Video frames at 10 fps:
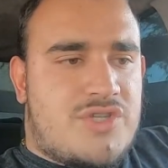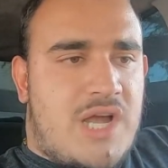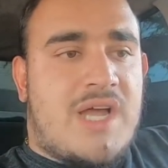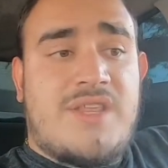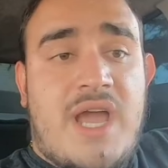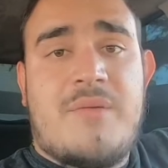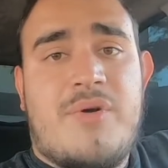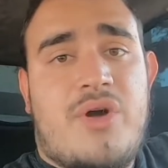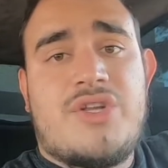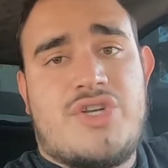had the
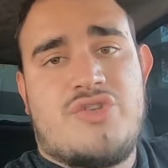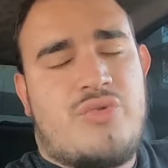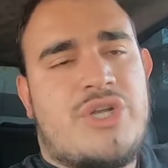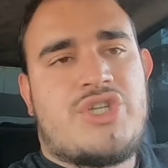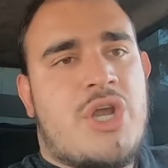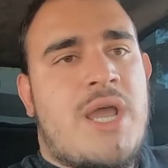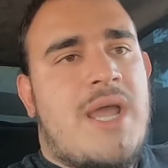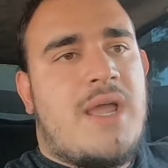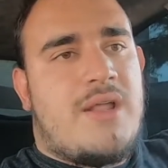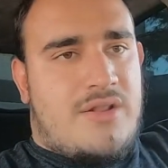hand-built engines, which
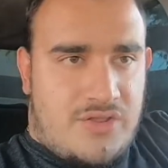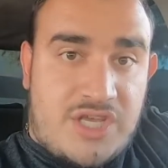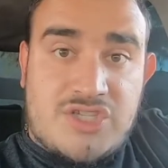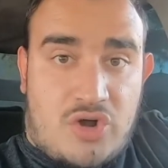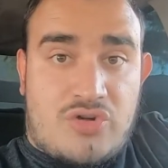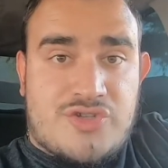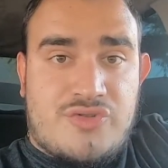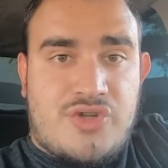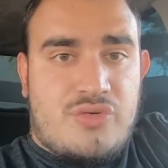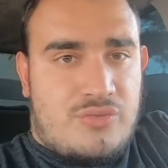these also
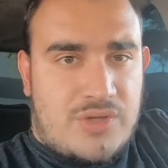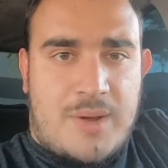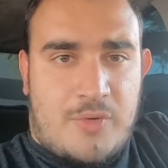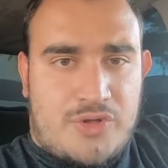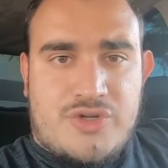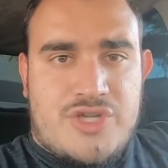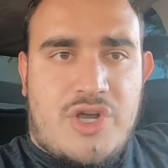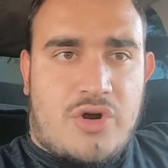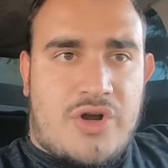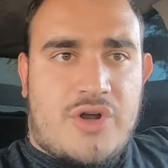do. The
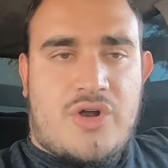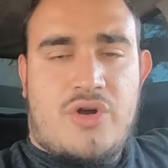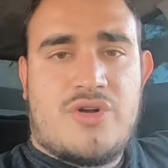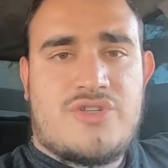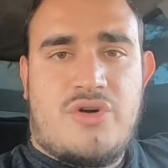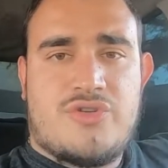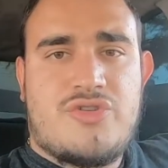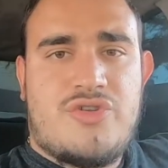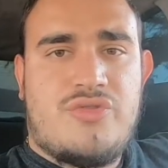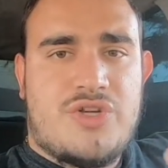M113 cars also
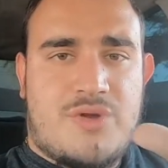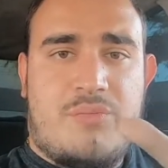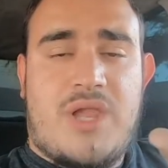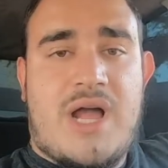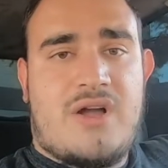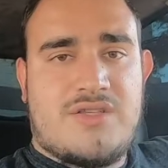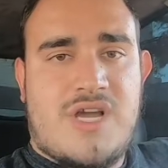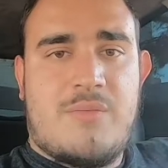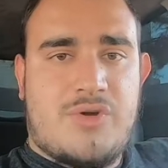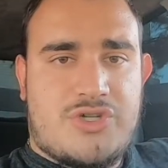do. There's a plaque on
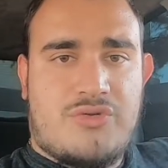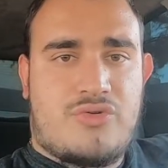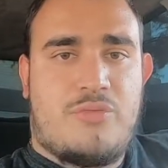top, which I'll throw a